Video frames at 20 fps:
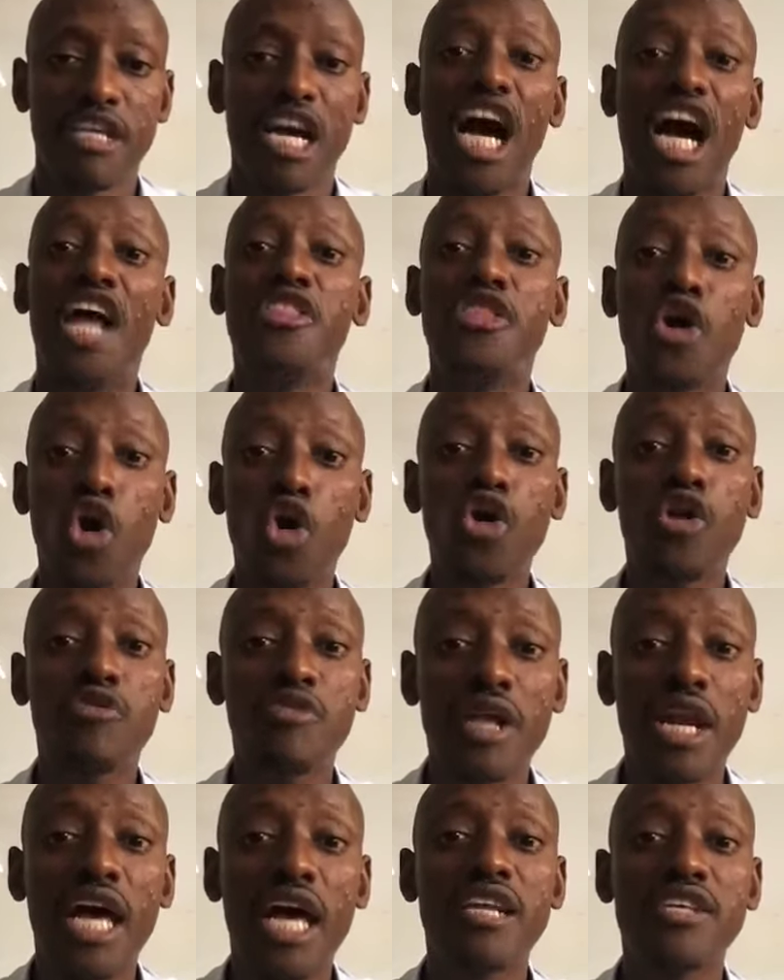And the owner of
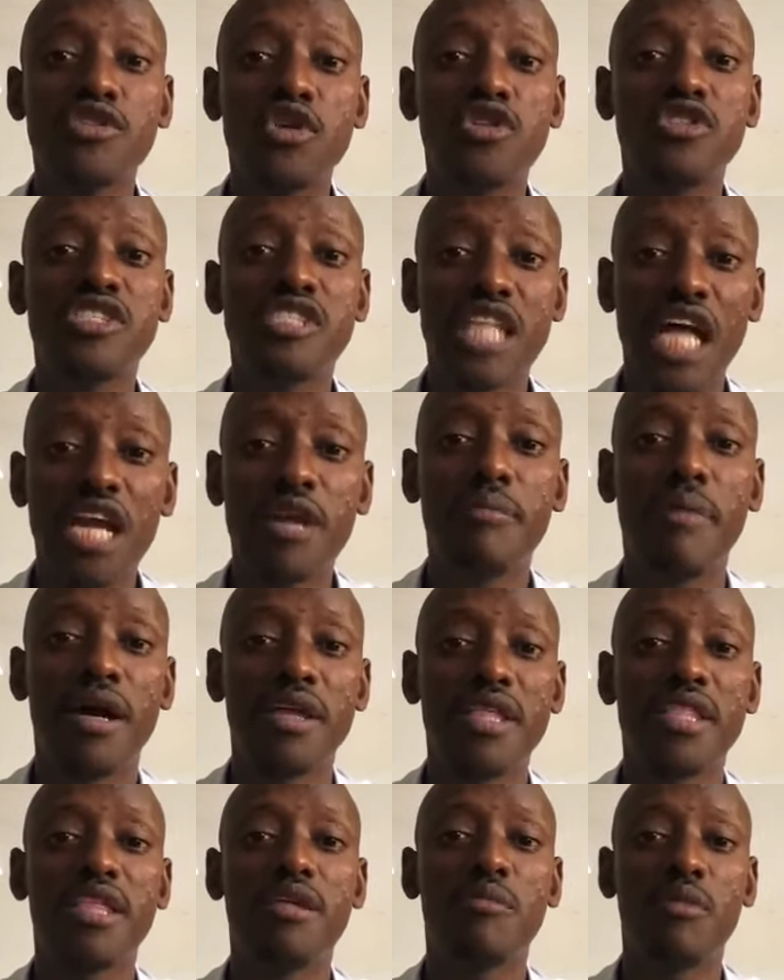the land is on
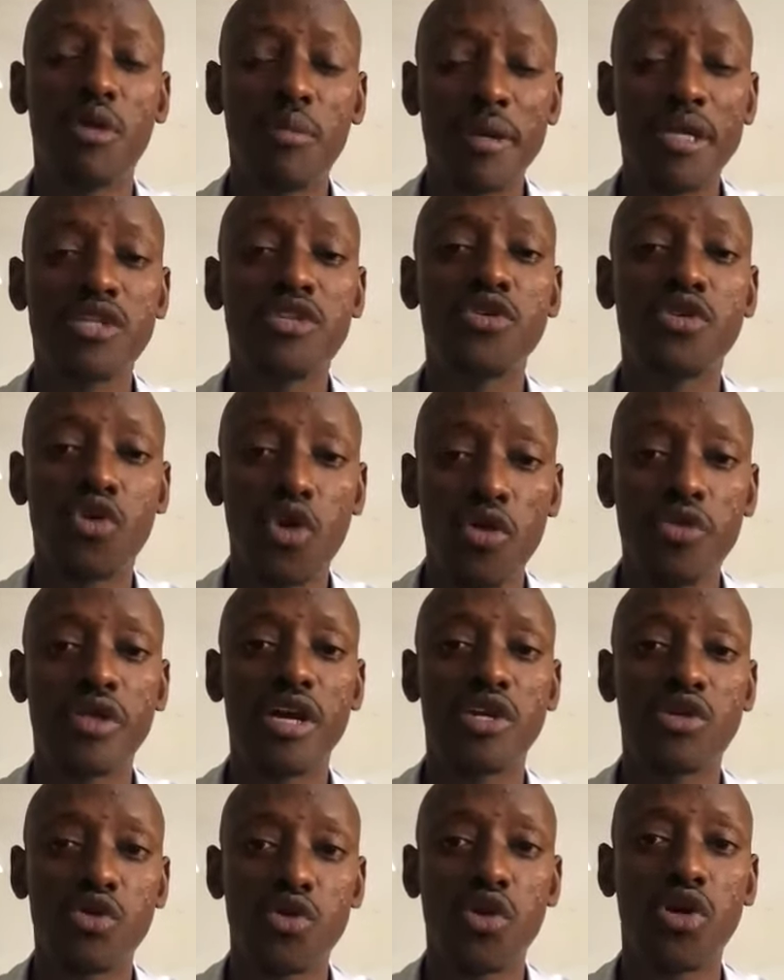standby. The moment you go
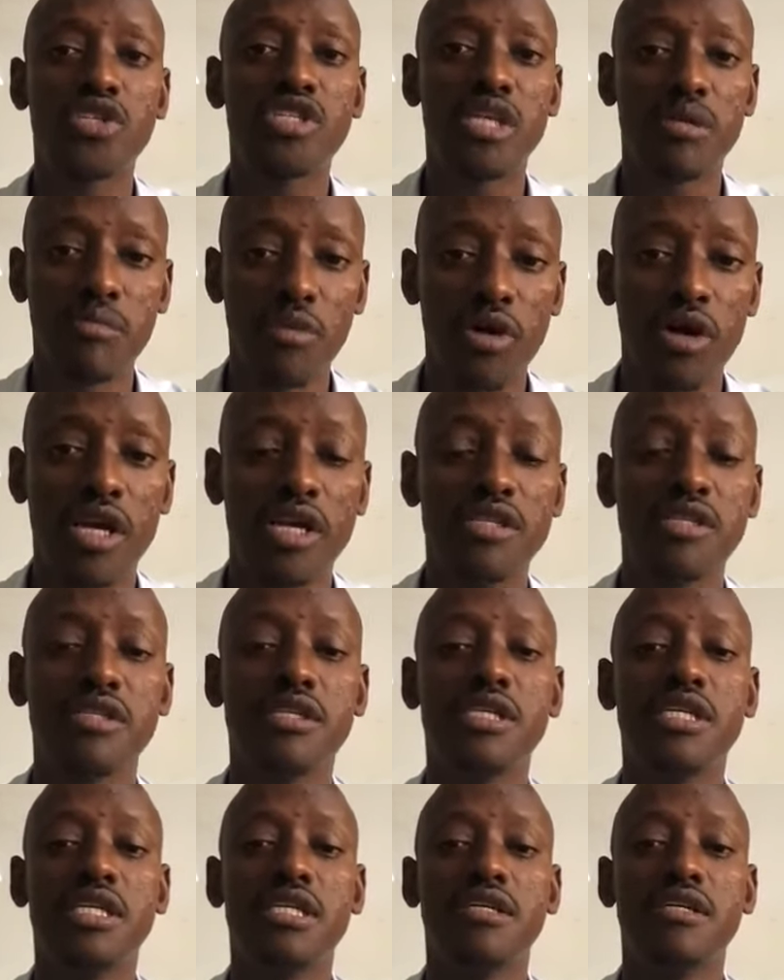there to lodge a mortgage,
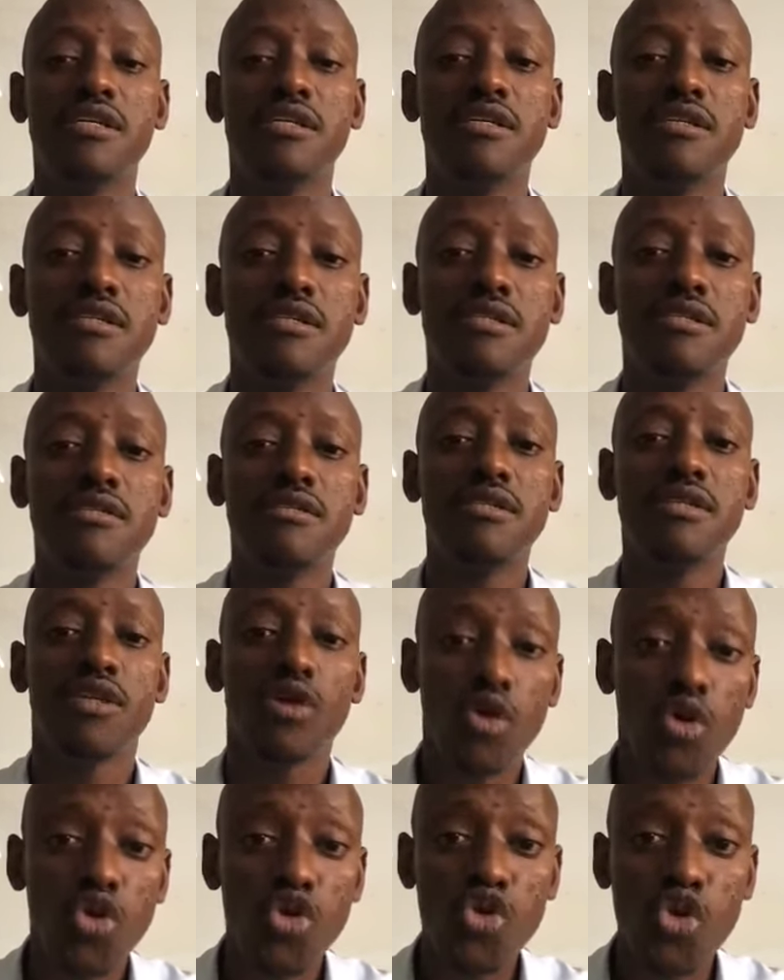
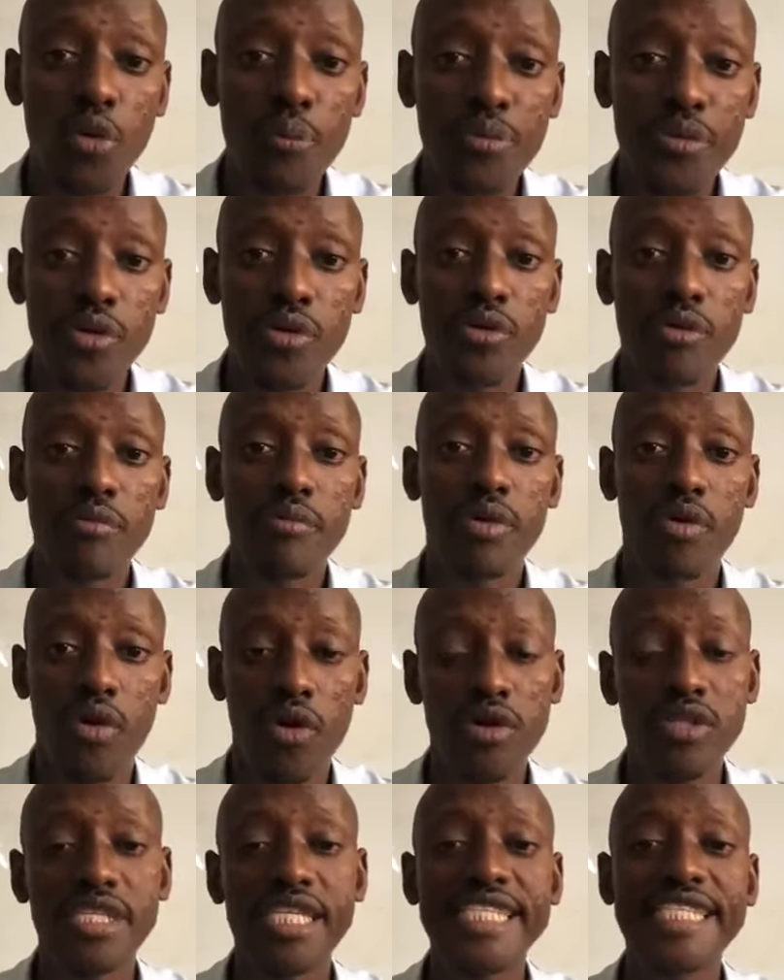he will stop you
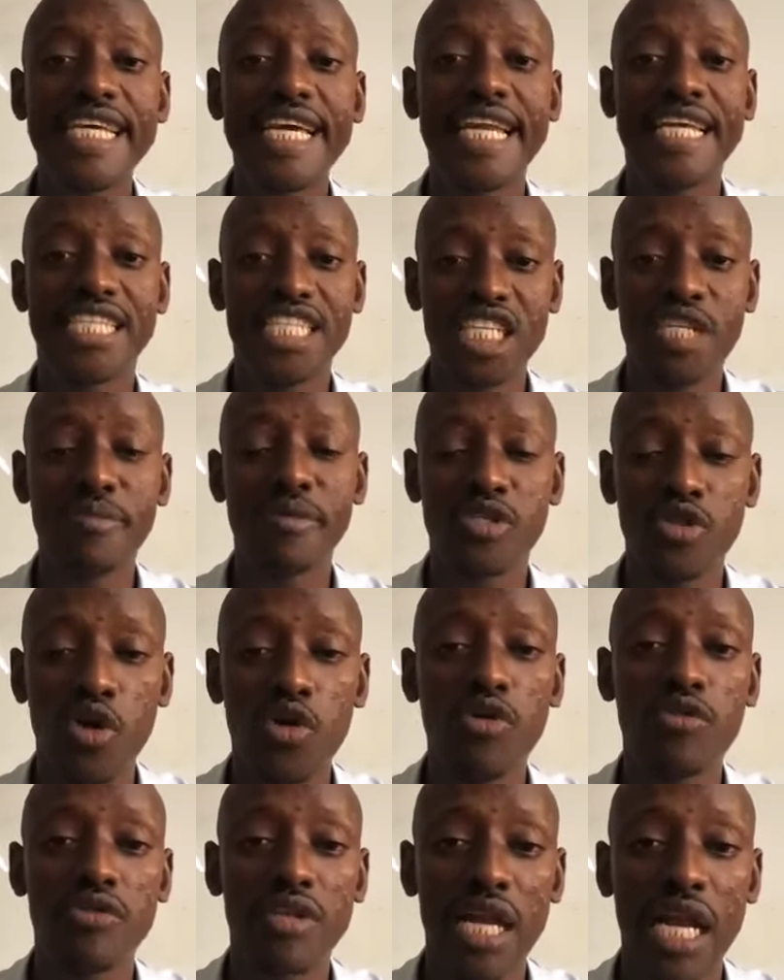because he's a legitimate
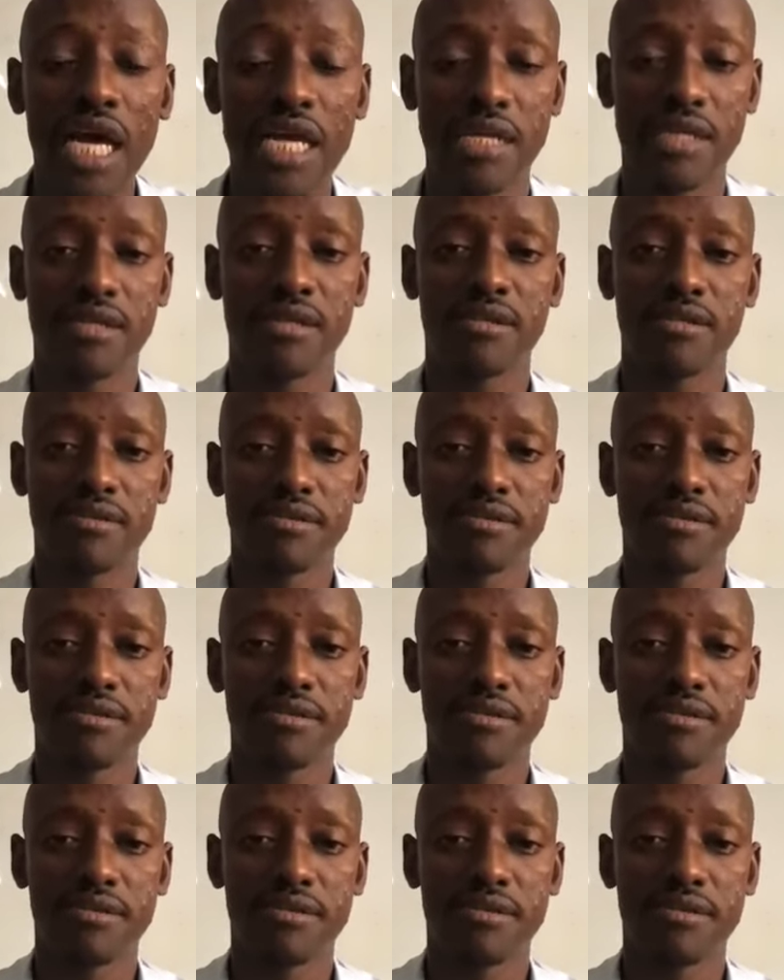owner of the land.